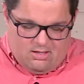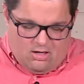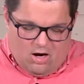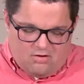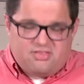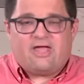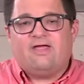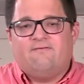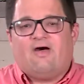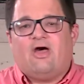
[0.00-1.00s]
Our
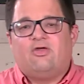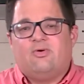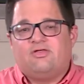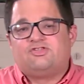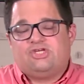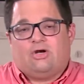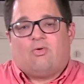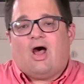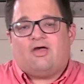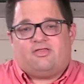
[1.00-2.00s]
second value is
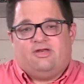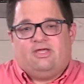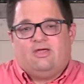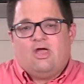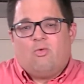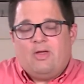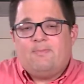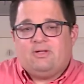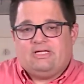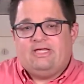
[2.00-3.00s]
generosity. We
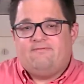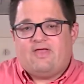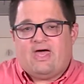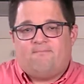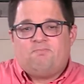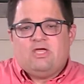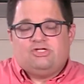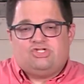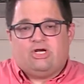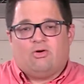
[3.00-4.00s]
believe that
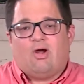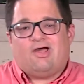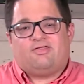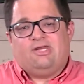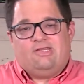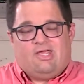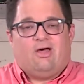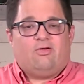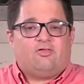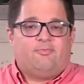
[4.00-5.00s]
generosity
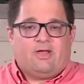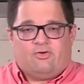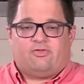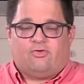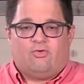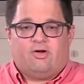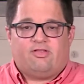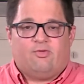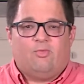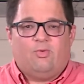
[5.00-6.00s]
tells better
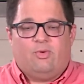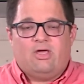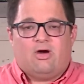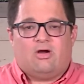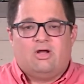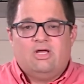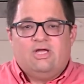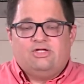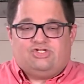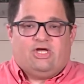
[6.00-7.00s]
stories. And when we are
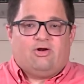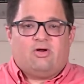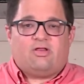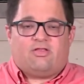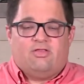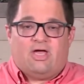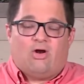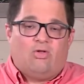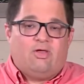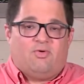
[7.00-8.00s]
generous, not
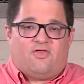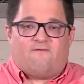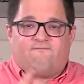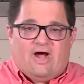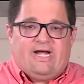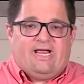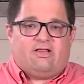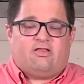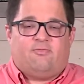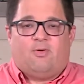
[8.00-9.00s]
only with our
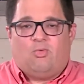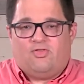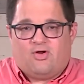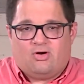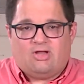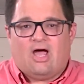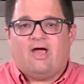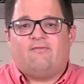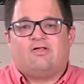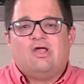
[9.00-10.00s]
finances, but with our
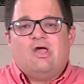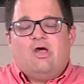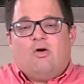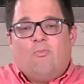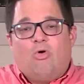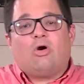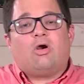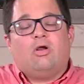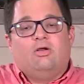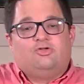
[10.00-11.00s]
lives,
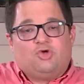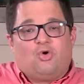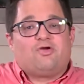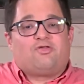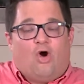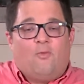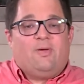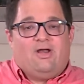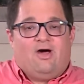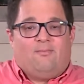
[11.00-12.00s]
more doors
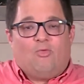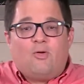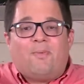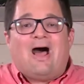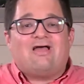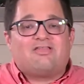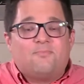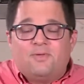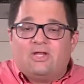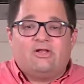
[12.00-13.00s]
open up, more
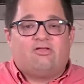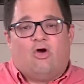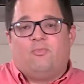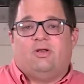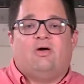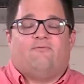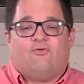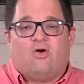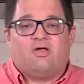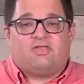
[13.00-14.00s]
possibilities open up
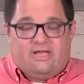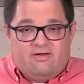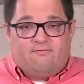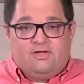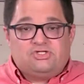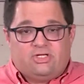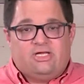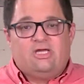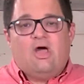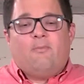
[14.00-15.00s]
for us
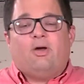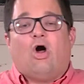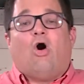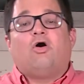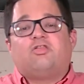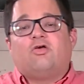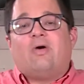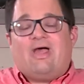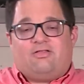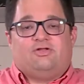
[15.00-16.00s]
individually, but also
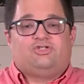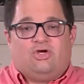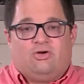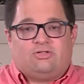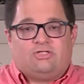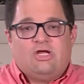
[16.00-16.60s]
as a church.